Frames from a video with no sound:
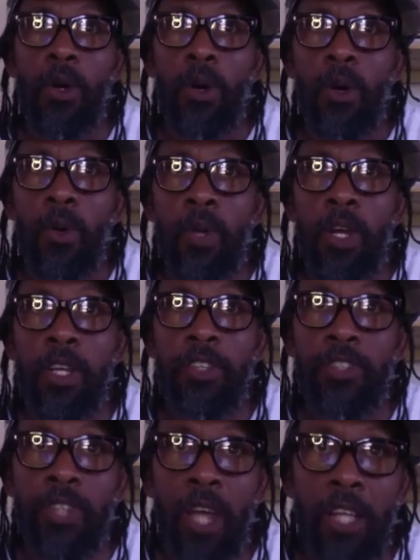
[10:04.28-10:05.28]
where they
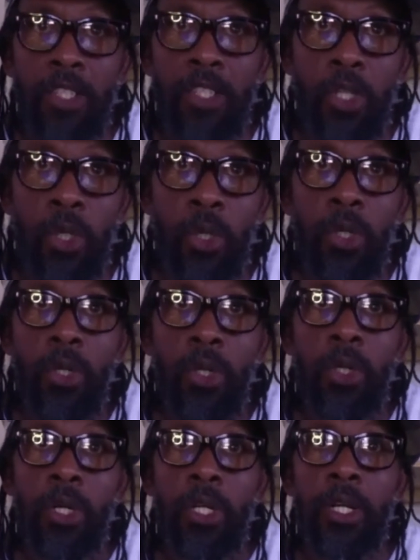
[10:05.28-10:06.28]
start to
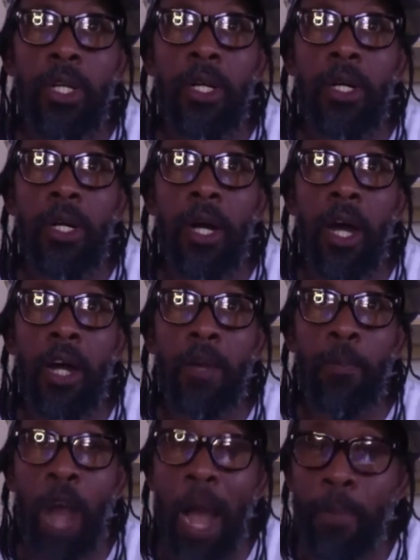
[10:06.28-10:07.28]

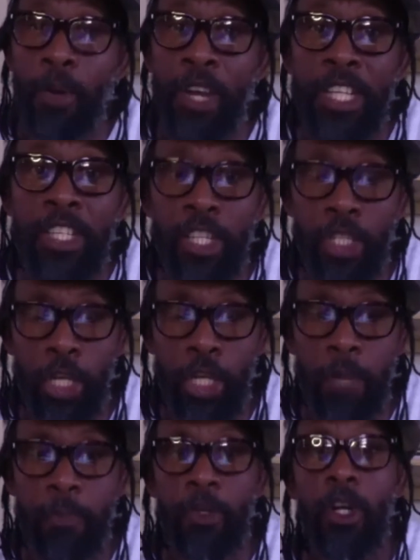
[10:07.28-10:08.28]
our apprenticeship,